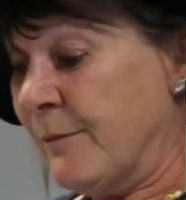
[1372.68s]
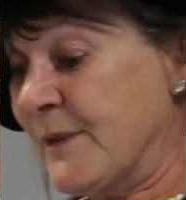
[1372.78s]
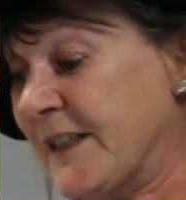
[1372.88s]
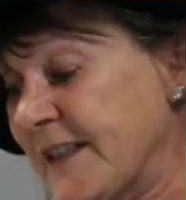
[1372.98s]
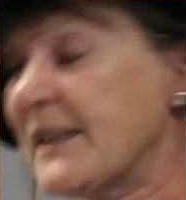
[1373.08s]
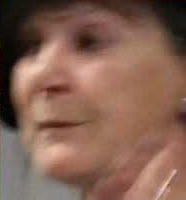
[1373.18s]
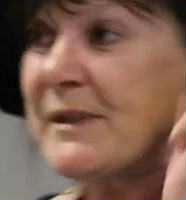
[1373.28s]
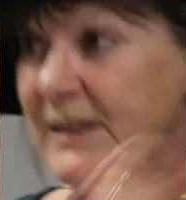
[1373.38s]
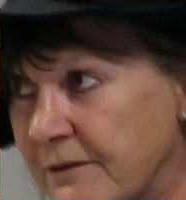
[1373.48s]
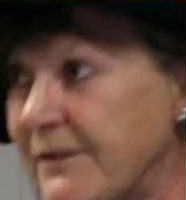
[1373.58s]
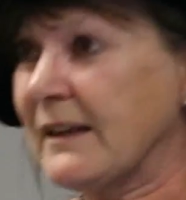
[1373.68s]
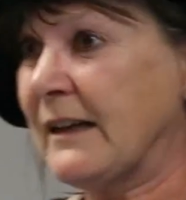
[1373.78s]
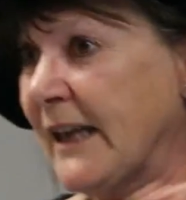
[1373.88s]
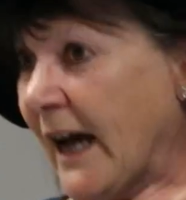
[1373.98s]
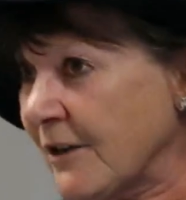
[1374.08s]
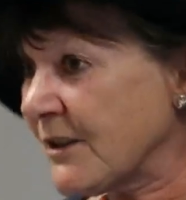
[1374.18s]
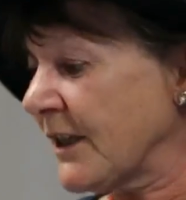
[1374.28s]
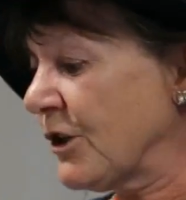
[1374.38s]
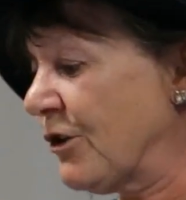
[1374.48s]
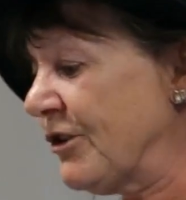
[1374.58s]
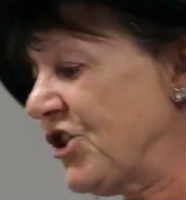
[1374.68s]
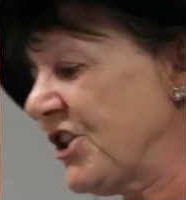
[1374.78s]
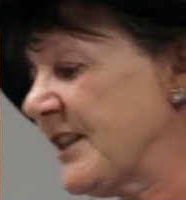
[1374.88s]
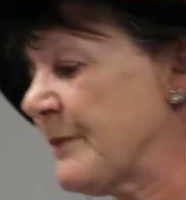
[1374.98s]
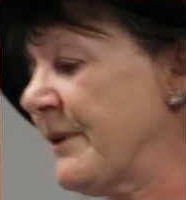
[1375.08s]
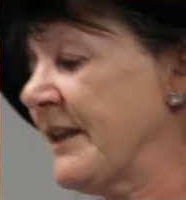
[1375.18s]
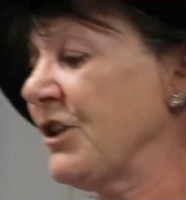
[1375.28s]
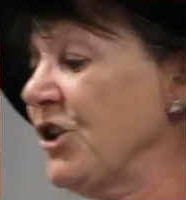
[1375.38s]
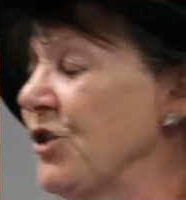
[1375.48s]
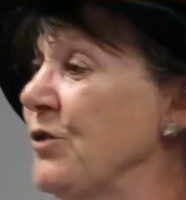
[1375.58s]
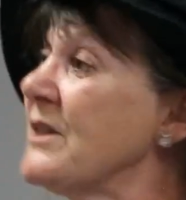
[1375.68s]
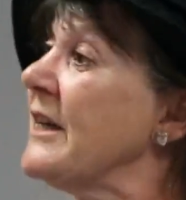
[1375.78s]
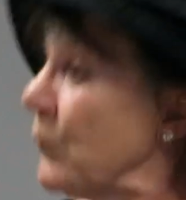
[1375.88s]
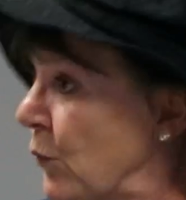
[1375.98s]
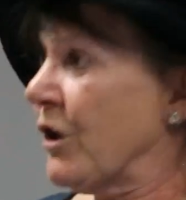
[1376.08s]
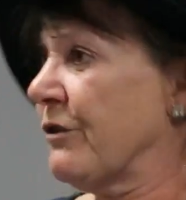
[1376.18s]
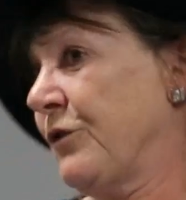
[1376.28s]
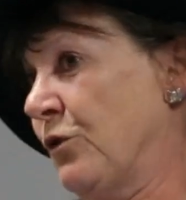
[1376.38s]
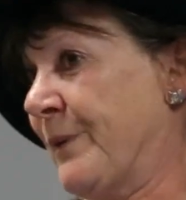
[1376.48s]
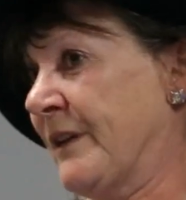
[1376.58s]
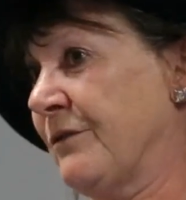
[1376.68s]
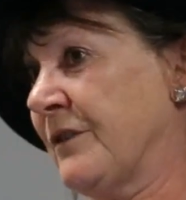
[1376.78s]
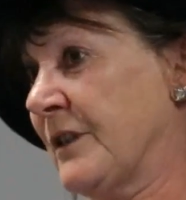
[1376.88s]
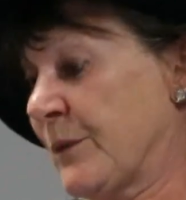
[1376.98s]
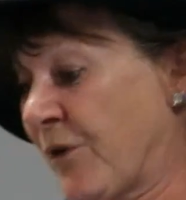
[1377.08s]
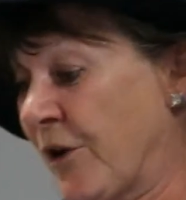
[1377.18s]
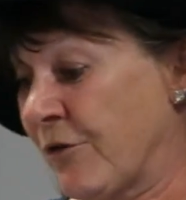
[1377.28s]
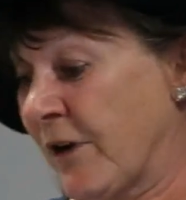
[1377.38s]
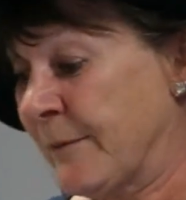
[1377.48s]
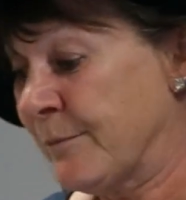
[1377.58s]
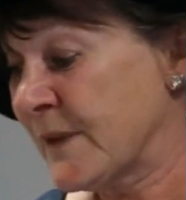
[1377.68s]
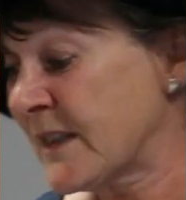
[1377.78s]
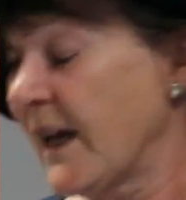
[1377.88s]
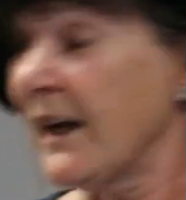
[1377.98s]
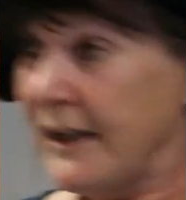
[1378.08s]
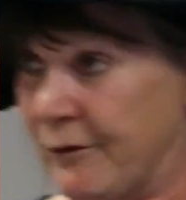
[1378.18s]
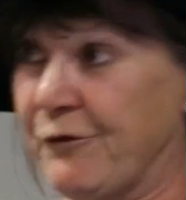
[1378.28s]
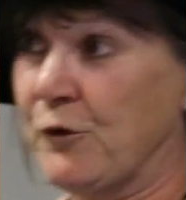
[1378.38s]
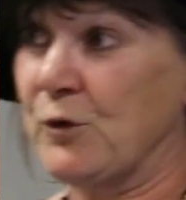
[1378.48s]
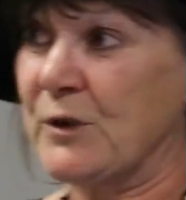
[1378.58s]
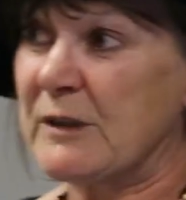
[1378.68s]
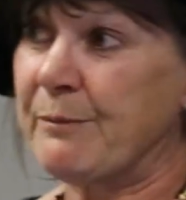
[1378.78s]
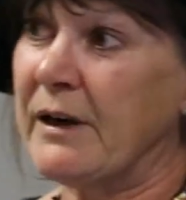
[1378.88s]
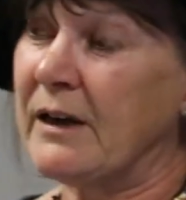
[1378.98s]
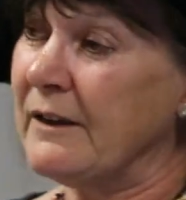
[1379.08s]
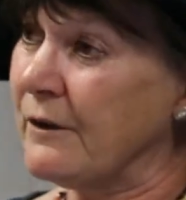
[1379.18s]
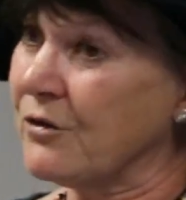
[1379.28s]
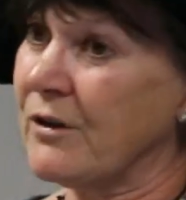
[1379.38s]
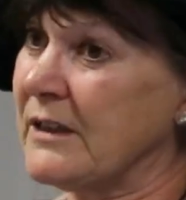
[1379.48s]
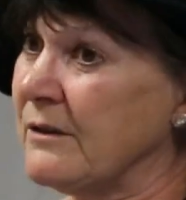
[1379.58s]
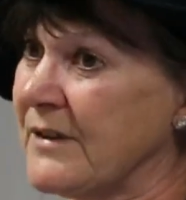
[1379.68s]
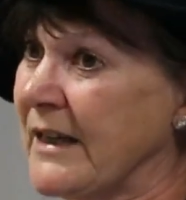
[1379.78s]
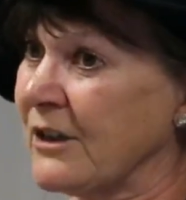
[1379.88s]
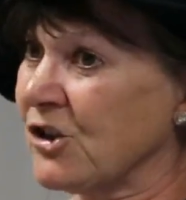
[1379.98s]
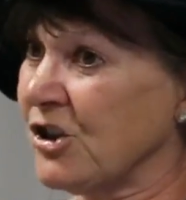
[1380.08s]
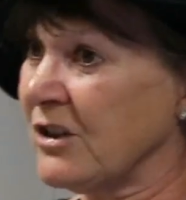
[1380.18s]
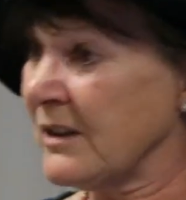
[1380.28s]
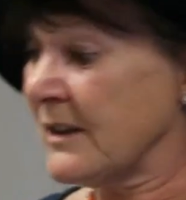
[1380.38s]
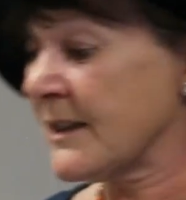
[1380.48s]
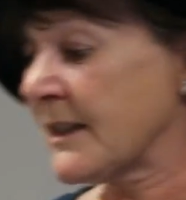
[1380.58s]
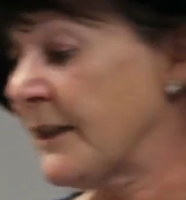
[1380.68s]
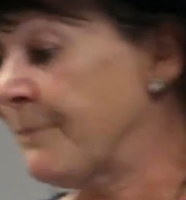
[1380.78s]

So this is specifically how psychology is being used in work for your benefits programmes enforced by the threat of sanctions,